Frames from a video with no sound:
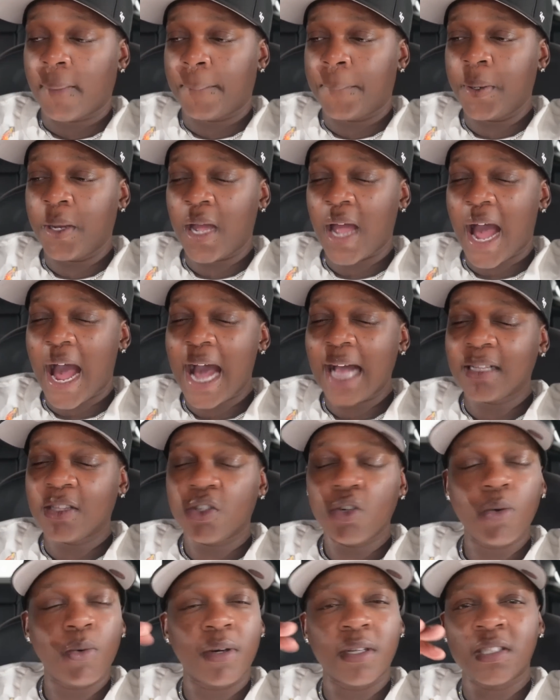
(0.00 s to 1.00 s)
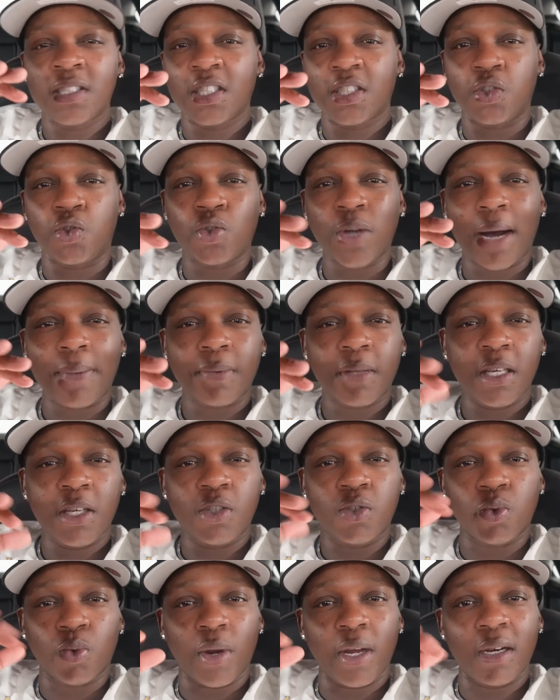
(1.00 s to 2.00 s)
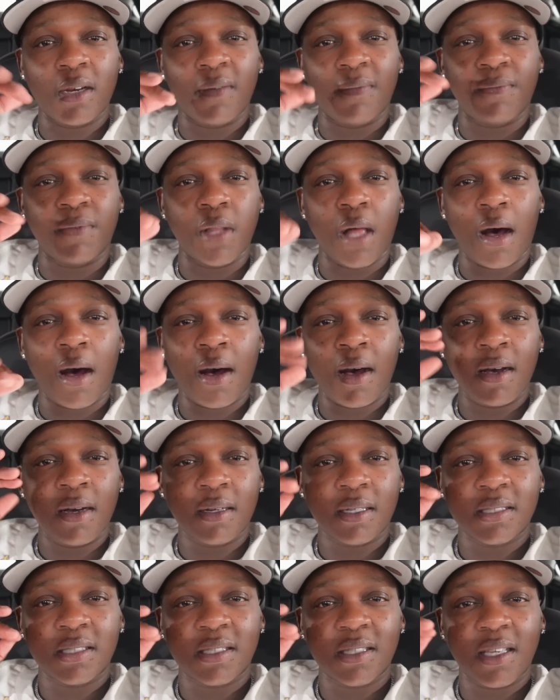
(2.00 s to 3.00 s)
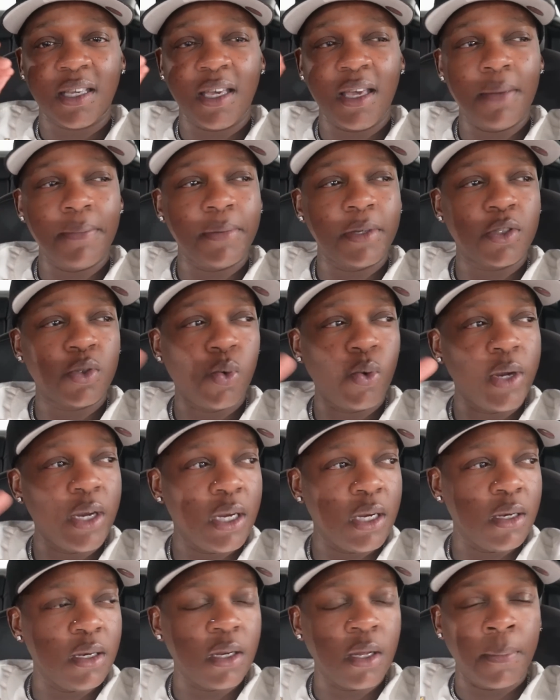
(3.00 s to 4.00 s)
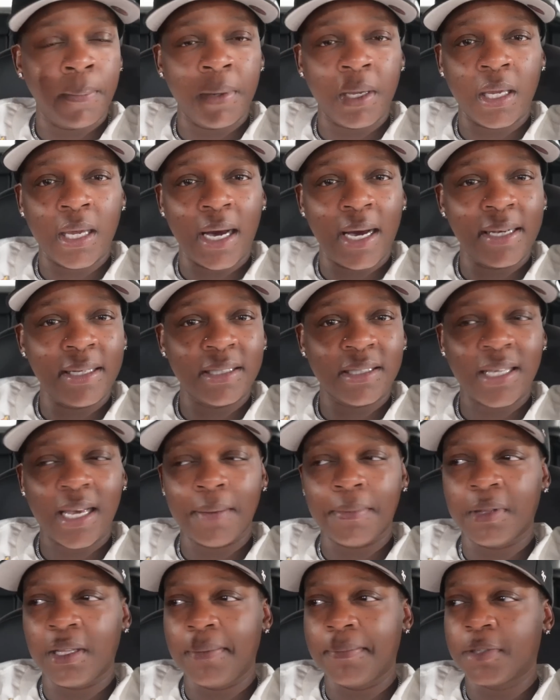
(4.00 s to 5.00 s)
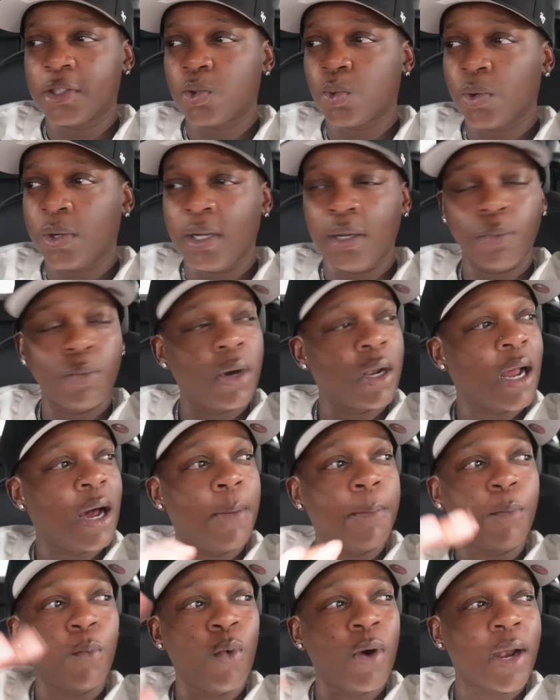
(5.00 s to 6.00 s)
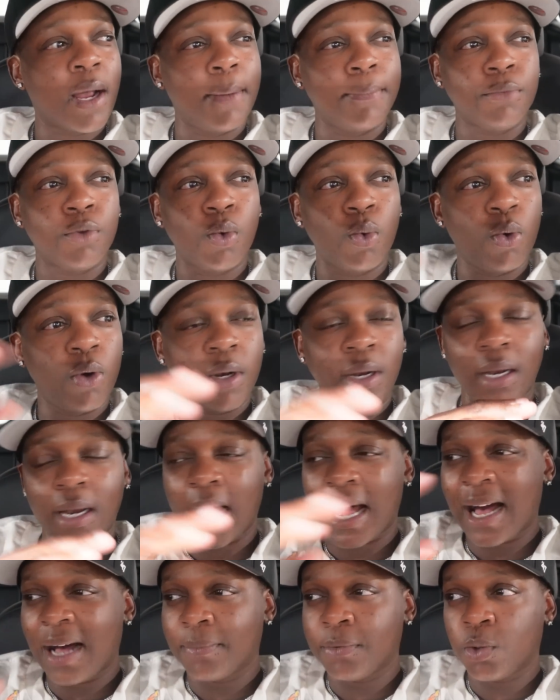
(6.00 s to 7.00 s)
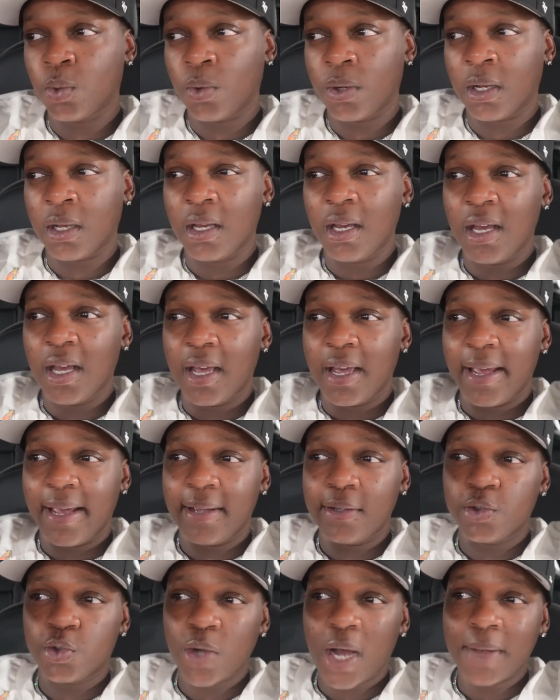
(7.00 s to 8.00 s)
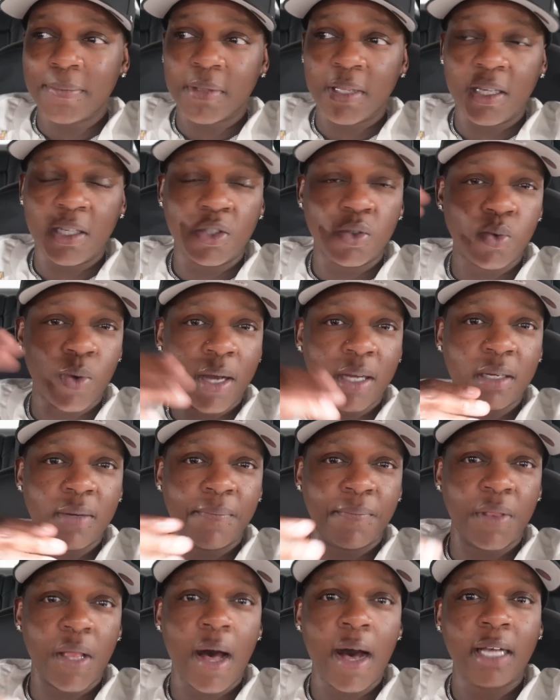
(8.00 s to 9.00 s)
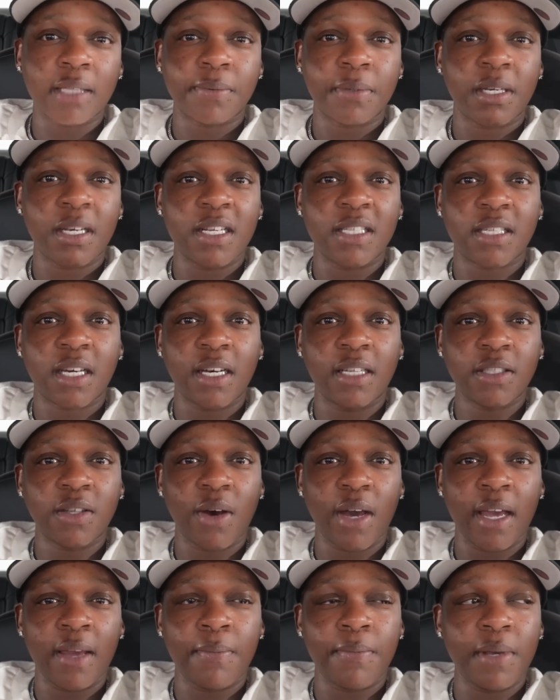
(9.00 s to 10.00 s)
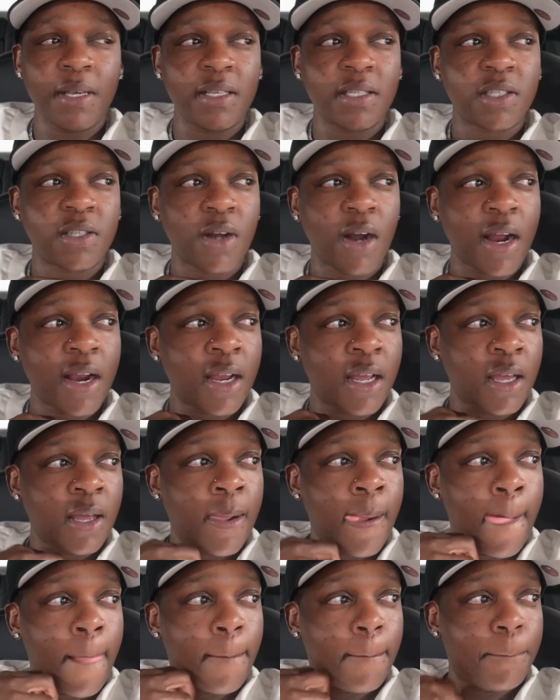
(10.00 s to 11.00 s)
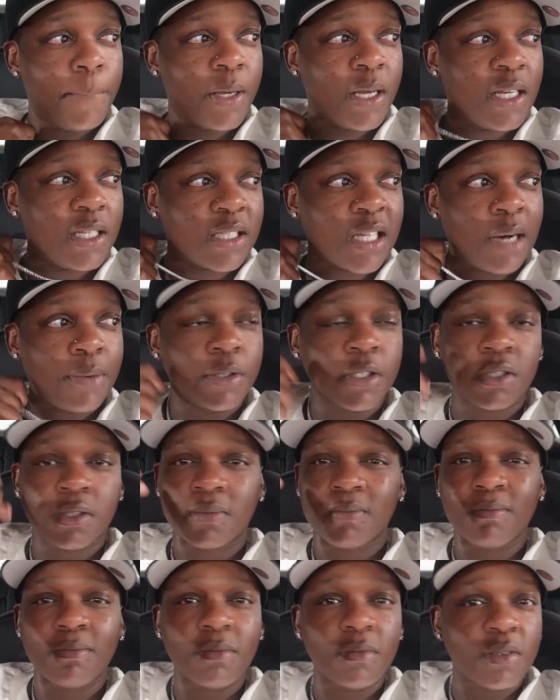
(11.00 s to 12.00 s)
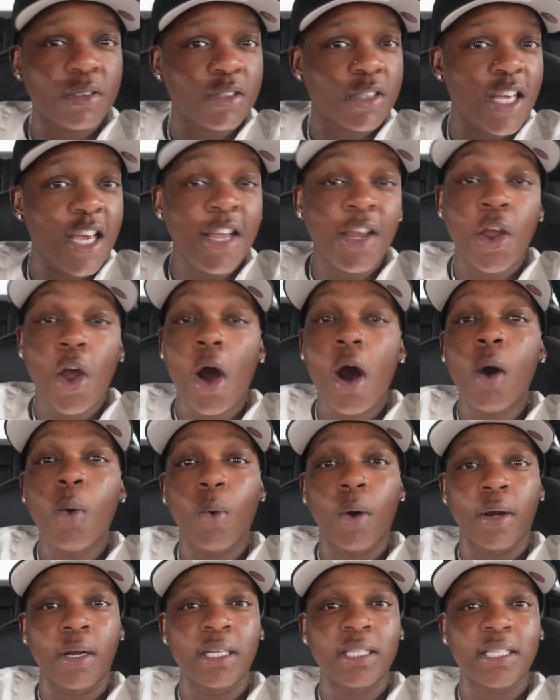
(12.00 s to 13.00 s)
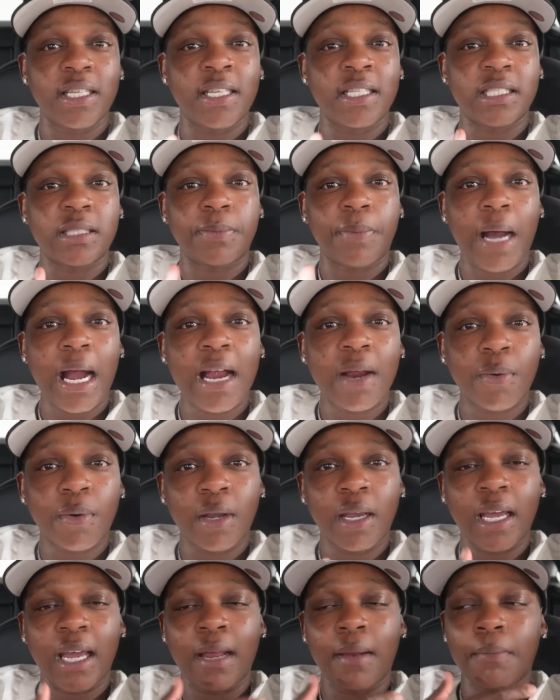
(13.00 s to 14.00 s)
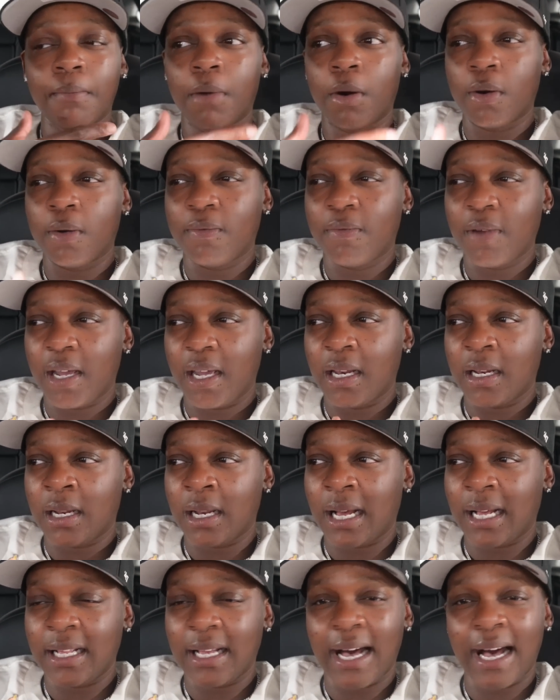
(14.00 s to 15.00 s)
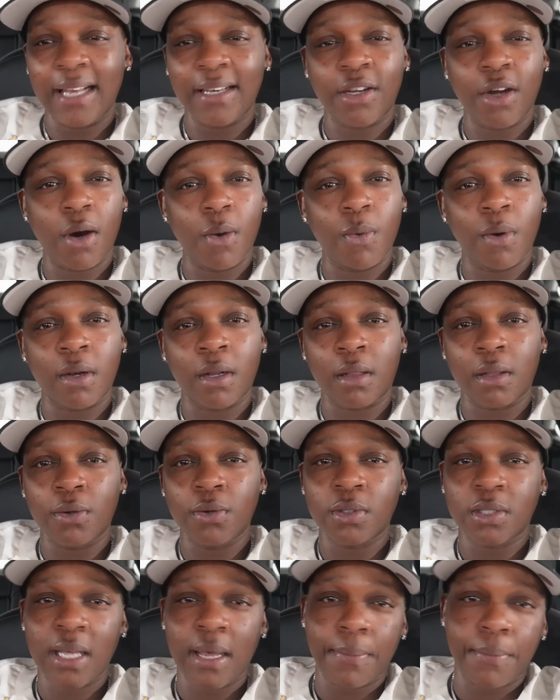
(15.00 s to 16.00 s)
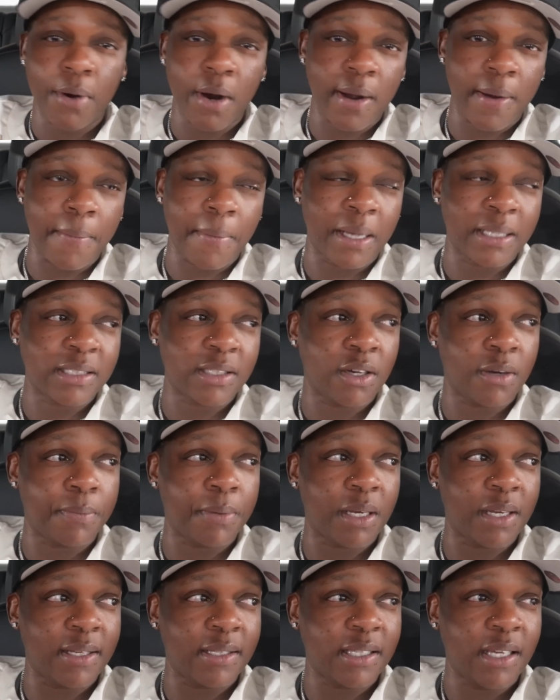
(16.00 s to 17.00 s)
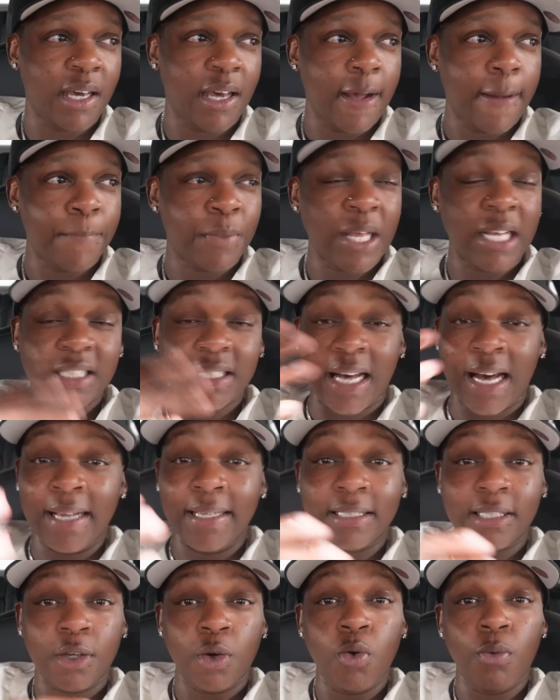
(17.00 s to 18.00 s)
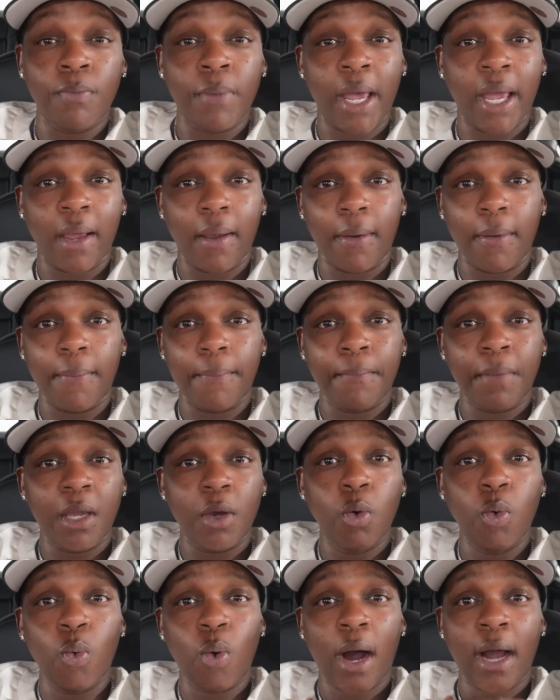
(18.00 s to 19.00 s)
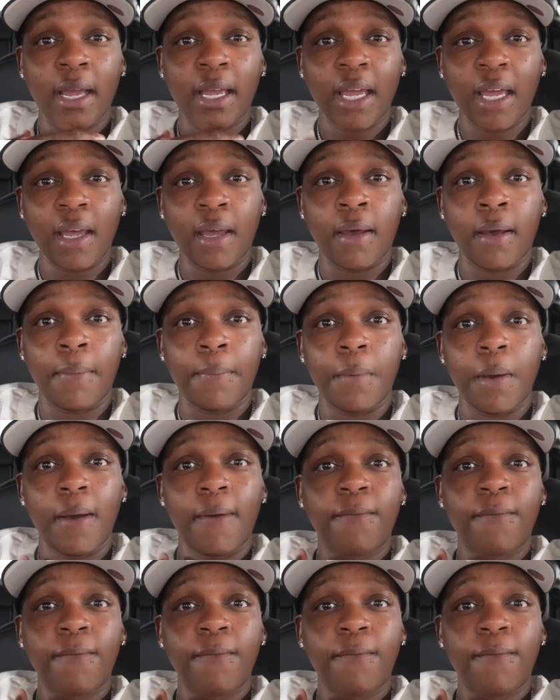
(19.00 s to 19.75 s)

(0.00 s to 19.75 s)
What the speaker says: But I do want to just drop these random vlogs in between the Beyond the Table, in between what I'm doing and how I'm doing it, and drop these random vlogs because Cuzzo AB started because I was, in y'all words, inspiring and motivating. And I don't want to lose that part of myself, because that's honestly who make me who I am.